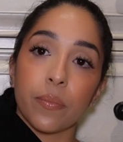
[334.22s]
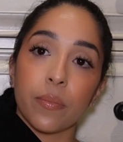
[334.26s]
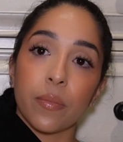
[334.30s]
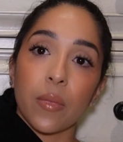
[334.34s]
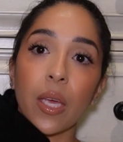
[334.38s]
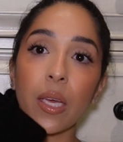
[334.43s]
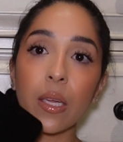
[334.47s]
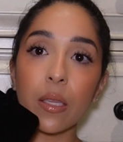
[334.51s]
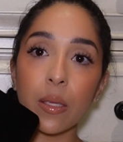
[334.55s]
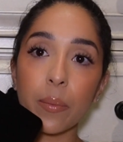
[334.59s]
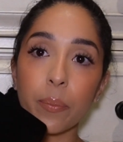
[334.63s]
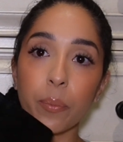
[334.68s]

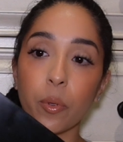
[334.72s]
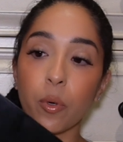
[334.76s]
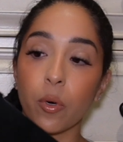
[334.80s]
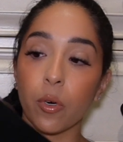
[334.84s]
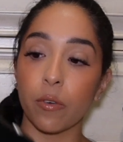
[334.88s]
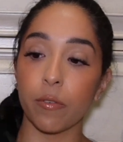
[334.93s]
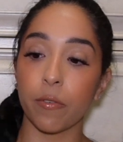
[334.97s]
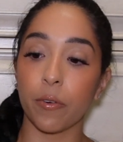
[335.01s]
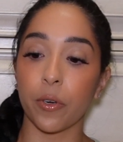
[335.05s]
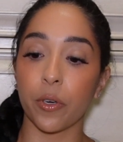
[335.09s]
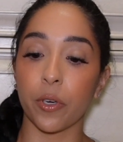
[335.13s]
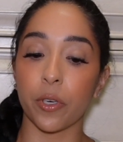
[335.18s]
a
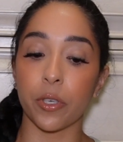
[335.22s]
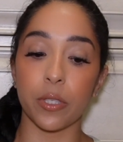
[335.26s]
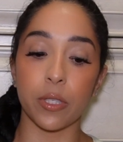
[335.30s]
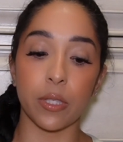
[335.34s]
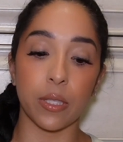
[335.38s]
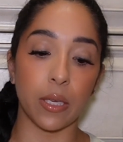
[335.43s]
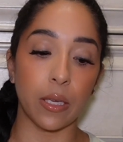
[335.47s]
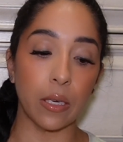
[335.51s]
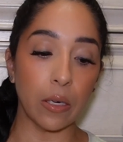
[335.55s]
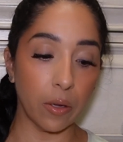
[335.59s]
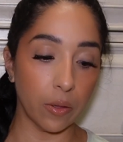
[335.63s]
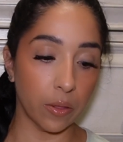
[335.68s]
clipboard for
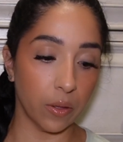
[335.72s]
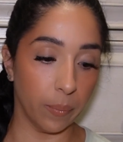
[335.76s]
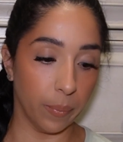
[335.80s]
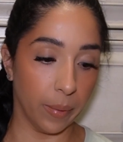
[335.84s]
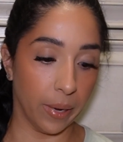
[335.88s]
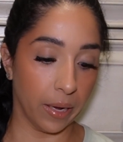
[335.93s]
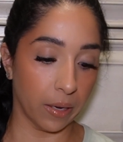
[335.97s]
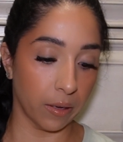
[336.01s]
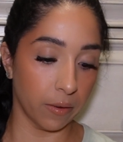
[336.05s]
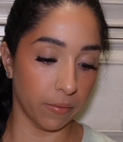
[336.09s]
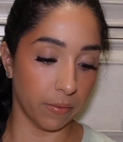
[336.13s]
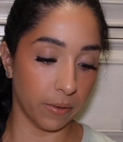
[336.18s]
nursing on the
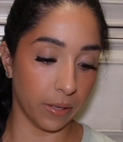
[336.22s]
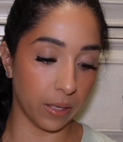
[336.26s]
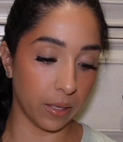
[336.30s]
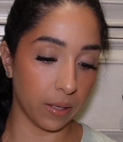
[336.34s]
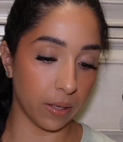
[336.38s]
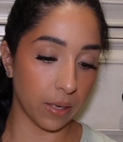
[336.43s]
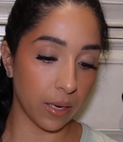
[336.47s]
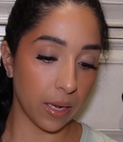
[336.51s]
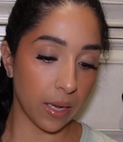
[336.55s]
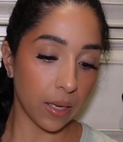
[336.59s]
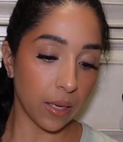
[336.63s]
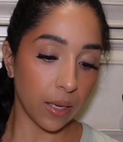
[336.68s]
back of it.
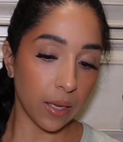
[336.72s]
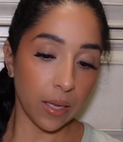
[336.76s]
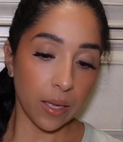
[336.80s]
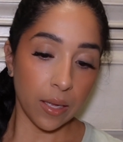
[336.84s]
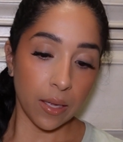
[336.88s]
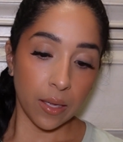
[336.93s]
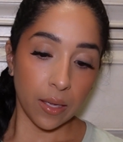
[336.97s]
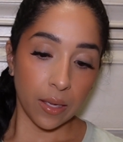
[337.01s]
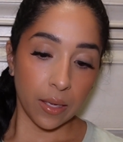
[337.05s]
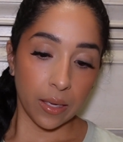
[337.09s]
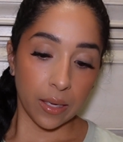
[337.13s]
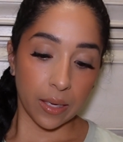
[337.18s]

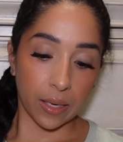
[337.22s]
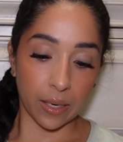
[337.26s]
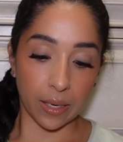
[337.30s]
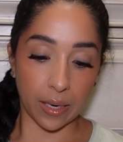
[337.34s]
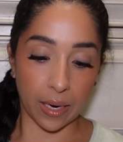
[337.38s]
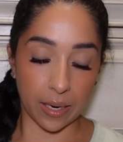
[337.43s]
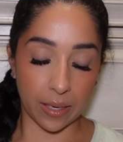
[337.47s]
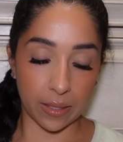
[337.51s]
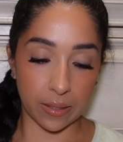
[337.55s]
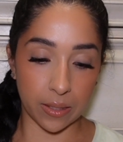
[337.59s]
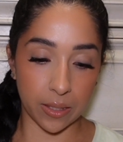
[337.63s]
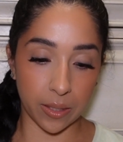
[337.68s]
It
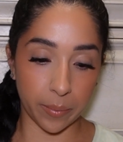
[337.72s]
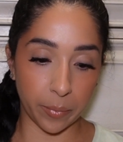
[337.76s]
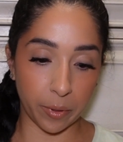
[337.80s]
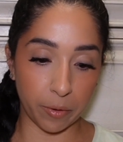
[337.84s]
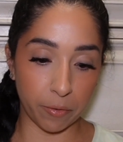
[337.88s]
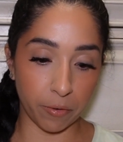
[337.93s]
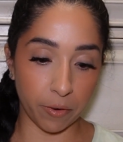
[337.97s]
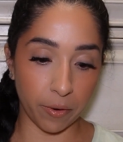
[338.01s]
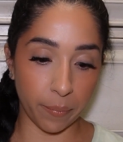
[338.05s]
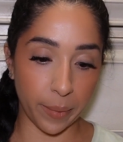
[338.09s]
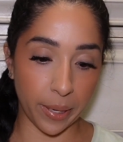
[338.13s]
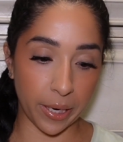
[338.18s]
has some
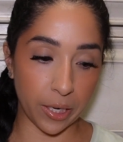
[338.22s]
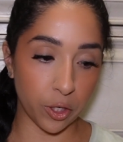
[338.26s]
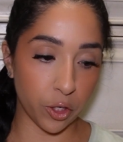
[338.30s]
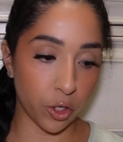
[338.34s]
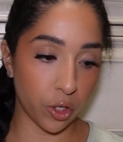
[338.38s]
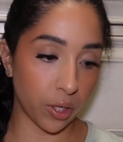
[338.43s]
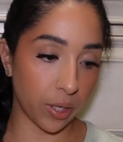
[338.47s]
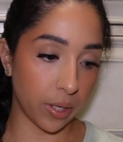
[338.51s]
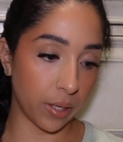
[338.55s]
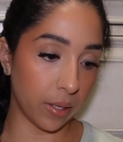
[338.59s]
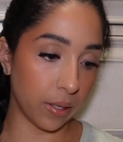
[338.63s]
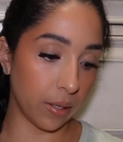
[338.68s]

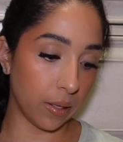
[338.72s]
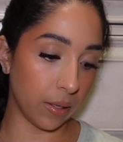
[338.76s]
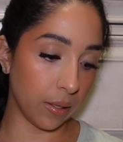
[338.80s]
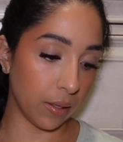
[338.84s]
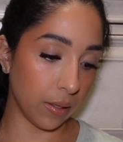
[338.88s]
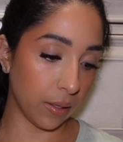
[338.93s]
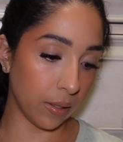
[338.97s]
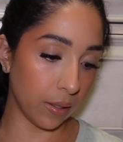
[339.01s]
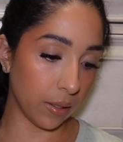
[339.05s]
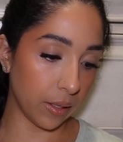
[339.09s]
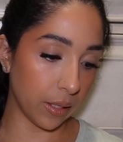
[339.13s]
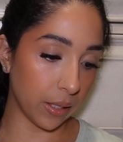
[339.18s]
information
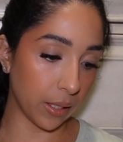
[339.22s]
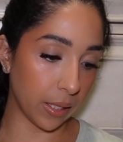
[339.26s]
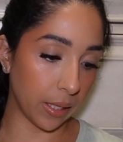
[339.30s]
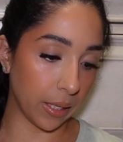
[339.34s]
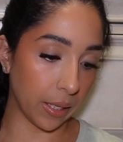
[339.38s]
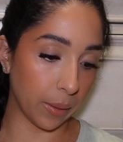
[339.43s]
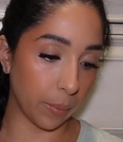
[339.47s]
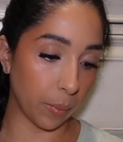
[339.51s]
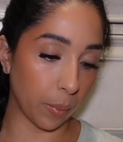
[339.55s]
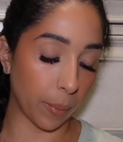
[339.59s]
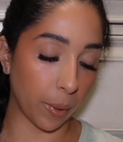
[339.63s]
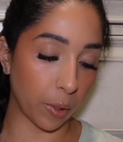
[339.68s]

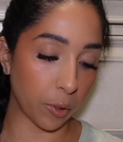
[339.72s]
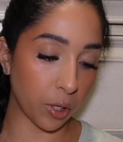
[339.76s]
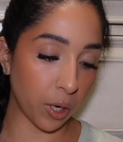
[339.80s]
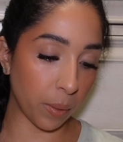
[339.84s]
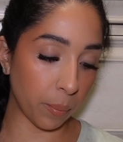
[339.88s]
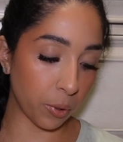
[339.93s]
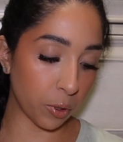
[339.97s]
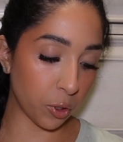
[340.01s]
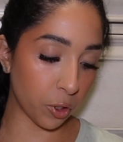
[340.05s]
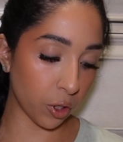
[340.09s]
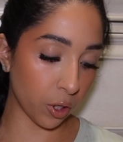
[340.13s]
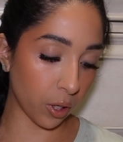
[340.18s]
about
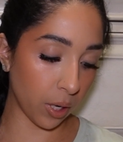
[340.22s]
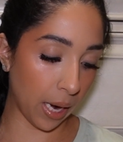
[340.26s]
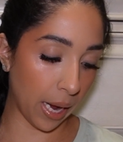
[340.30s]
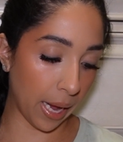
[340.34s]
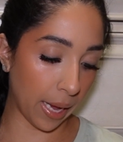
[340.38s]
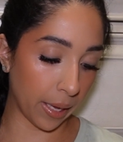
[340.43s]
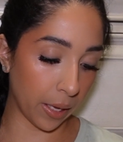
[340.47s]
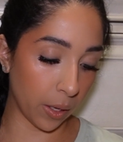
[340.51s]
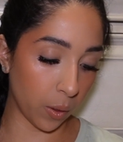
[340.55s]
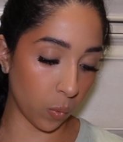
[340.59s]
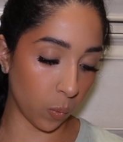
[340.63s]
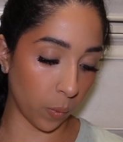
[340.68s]
temperature,
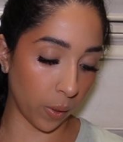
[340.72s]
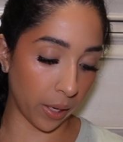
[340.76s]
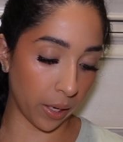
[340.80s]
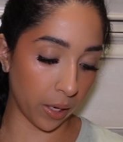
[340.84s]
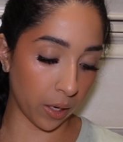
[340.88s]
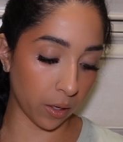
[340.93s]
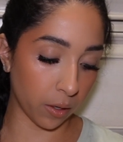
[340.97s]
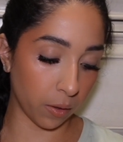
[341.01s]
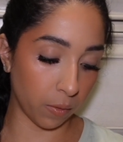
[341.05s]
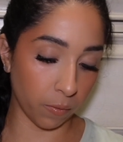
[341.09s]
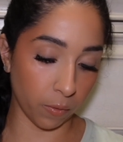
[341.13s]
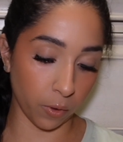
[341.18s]
height,
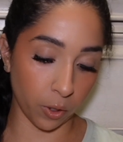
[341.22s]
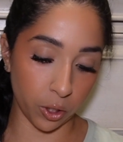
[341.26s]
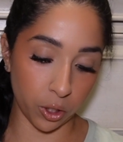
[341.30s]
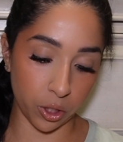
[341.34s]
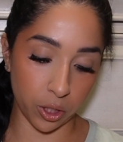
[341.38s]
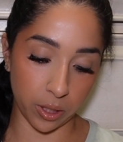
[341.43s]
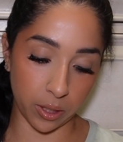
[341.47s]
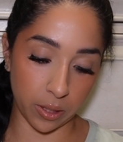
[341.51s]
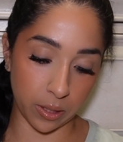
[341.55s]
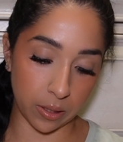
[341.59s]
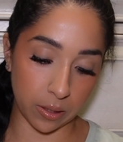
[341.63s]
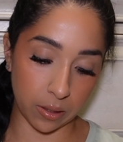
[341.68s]
weight,
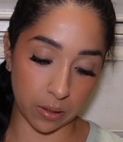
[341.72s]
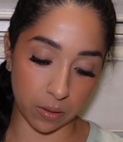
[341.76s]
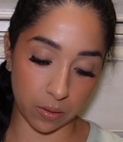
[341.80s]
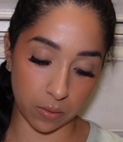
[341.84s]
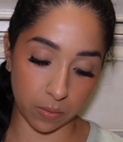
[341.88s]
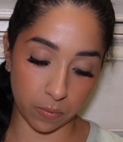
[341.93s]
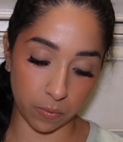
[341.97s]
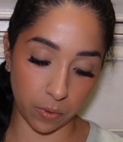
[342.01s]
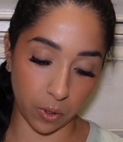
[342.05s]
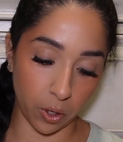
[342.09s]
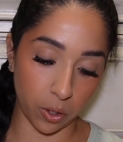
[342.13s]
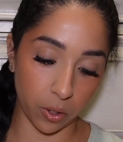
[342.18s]

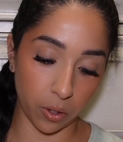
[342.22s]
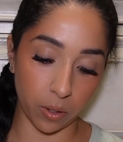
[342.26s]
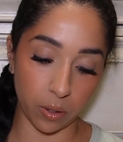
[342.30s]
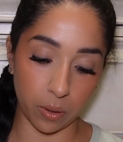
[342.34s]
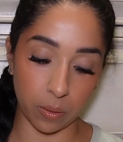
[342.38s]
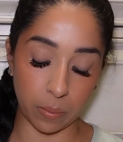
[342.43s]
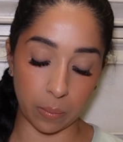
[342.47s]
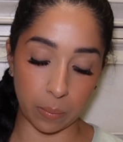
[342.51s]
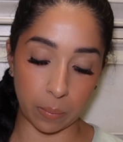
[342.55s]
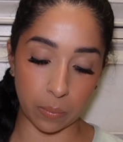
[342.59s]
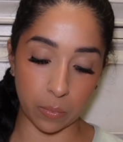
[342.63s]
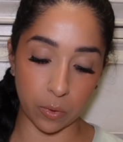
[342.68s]
conversions,
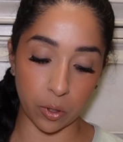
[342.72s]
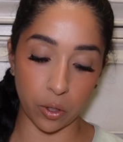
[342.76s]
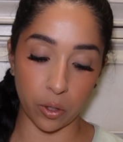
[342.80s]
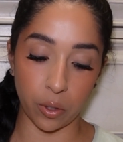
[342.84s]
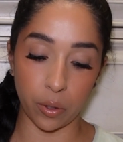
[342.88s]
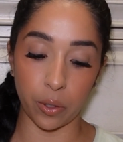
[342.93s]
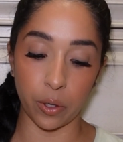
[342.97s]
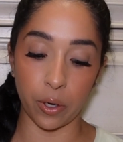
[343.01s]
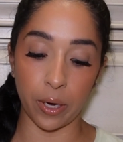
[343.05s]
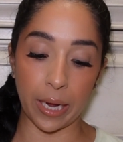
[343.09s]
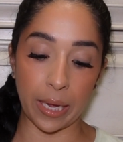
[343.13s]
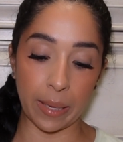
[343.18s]
volume, you know,
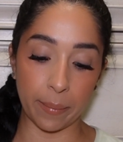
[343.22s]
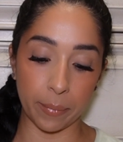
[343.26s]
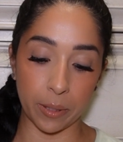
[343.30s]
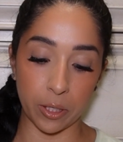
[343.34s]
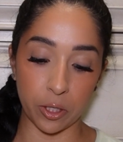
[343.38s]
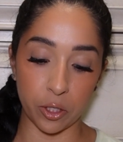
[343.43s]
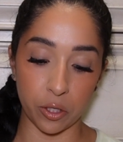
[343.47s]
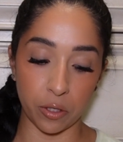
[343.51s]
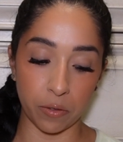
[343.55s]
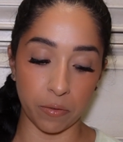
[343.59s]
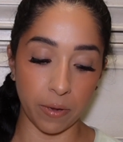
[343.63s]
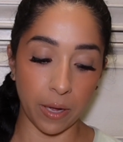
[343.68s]
your
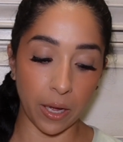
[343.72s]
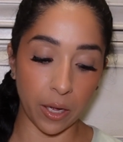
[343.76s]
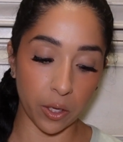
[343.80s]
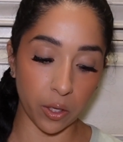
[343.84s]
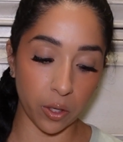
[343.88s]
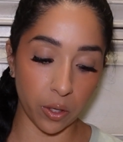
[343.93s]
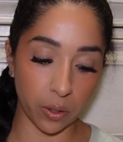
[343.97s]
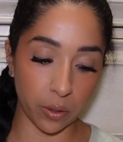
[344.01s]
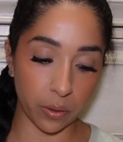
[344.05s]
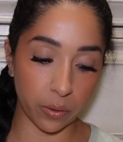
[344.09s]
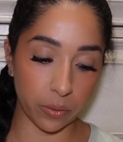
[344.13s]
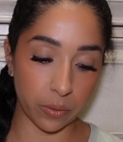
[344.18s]
ABG
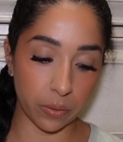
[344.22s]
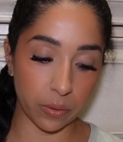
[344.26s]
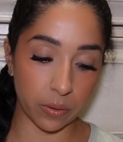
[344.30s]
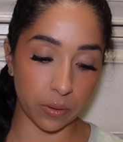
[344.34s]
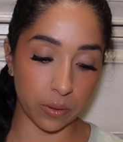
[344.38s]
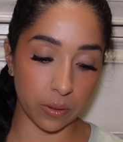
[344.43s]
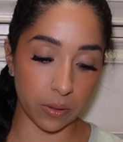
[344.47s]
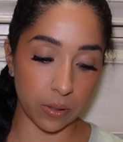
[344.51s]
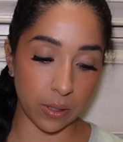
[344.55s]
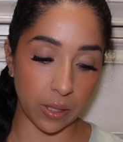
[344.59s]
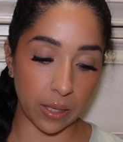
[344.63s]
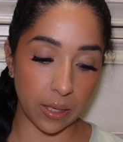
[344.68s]

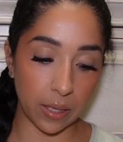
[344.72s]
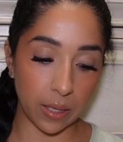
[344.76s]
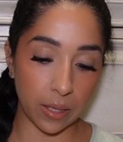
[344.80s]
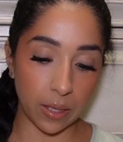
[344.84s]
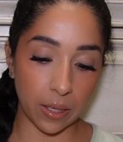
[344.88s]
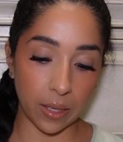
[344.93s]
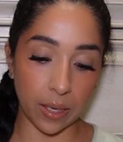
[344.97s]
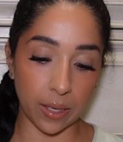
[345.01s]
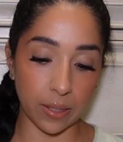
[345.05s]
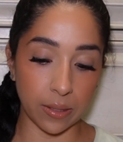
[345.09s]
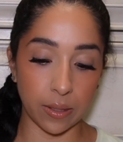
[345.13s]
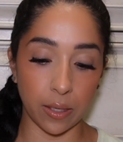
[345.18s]
values,
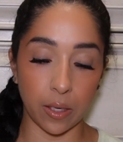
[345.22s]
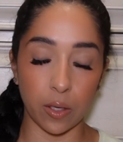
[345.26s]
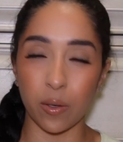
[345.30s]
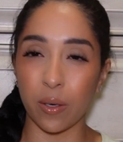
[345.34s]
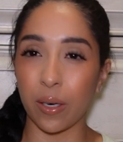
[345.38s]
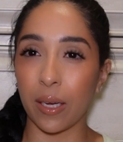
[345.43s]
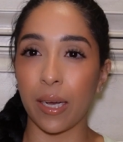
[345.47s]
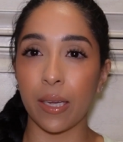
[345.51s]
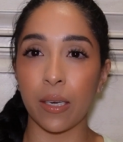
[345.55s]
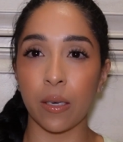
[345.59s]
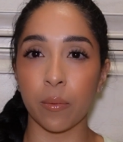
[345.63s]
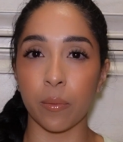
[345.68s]

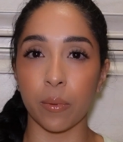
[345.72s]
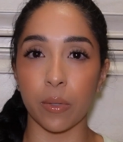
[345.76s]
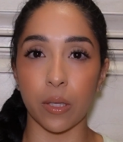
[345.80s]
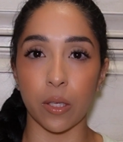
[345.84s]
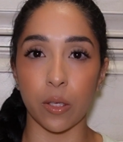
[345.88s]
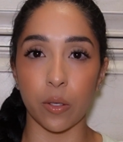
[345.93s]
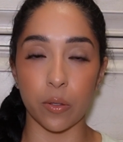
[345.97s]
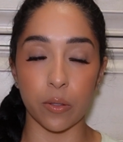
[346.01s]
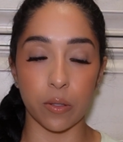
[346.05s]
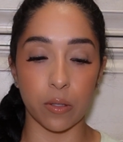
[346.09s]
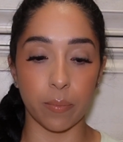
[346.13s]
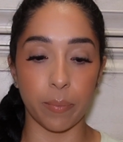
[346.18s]
etc. I didn't really
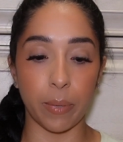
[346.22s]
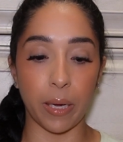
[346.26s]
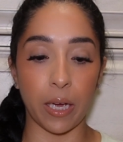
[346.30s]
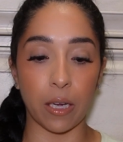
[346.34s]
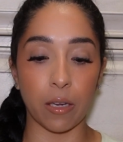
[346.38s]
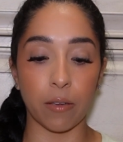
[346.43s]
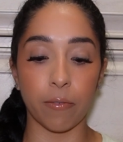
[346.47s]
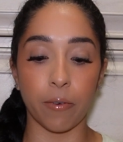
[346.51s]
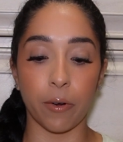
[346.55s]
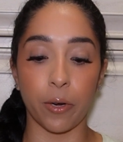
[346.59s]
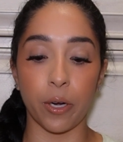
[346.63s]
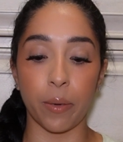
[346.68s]
use the
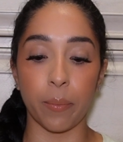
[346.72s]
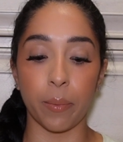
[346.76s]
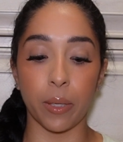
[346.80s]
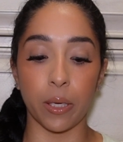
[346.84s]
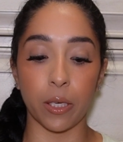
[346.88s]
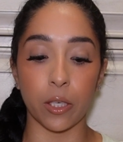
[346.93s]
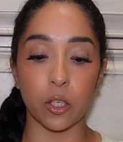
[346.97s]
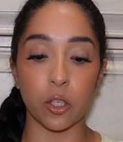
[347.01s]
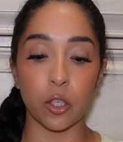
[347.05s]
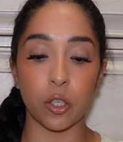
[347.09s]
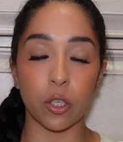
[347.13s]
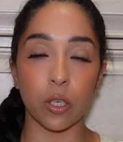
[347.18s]
back very
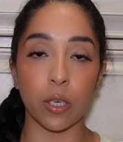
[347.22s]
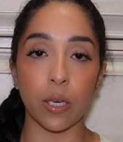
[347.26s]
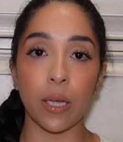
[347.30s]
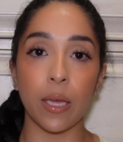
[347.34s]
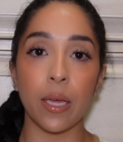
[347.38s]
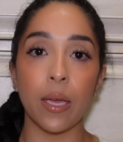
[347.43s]
much,